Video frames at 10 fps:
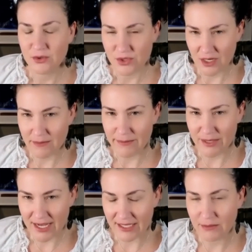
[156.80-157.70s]
who taught me
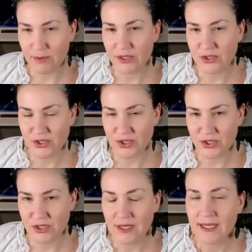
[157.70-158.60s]
about
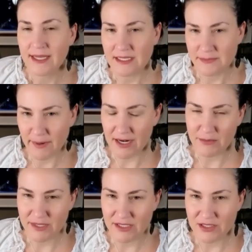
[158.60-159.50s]
acupuncture,
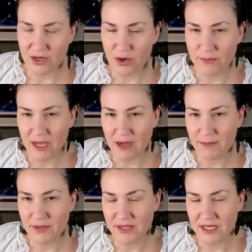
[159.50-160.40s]
inspired me into
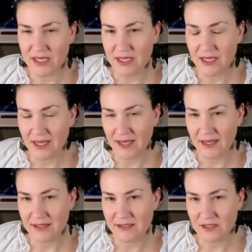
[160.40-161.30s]
homeopathy
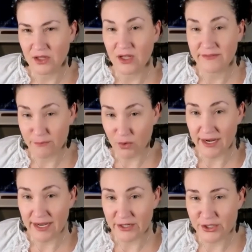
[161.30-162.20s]
and a lot of
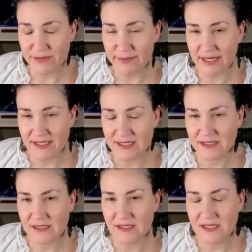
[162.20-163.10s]
more energy
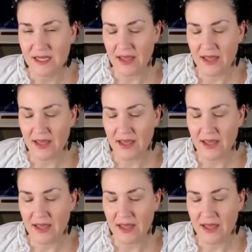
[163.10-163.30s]
medicines.